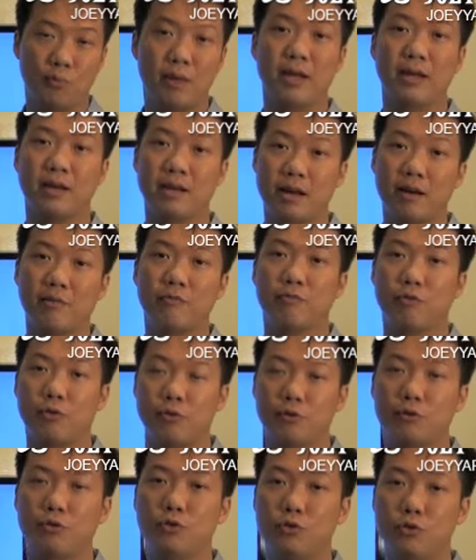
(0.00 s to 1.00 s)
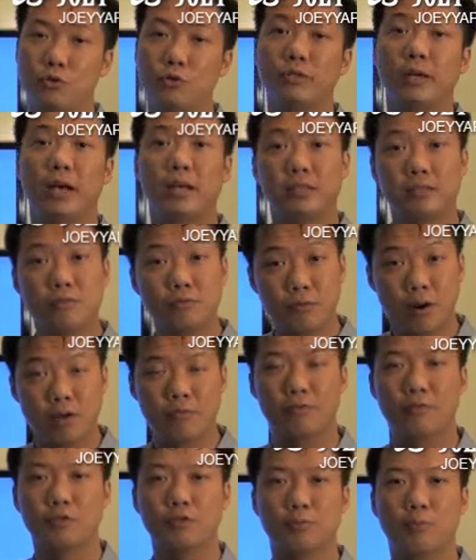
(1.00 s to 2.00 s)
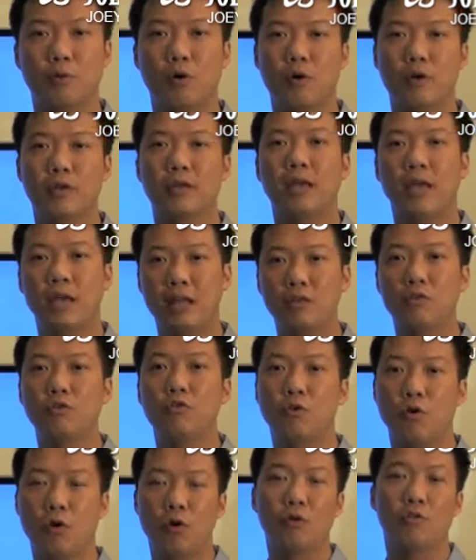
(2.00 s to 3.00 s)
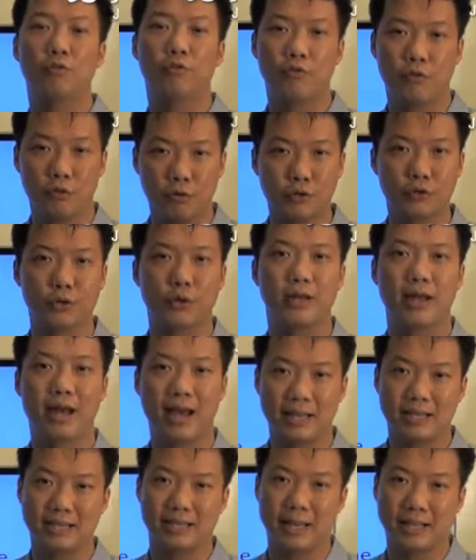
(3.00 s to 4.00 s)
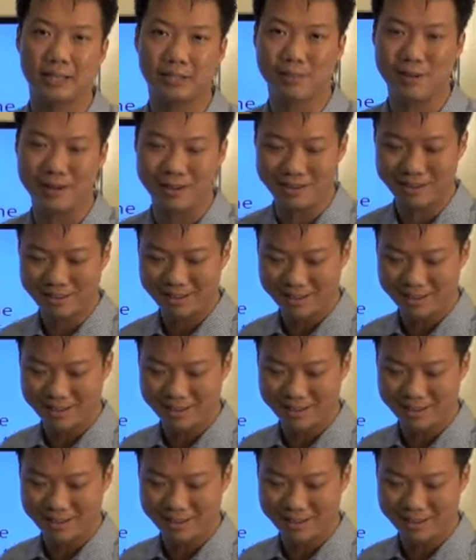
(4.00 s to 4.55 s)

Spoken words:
be enough for you to use as a reference point in your Feng Shui assessment.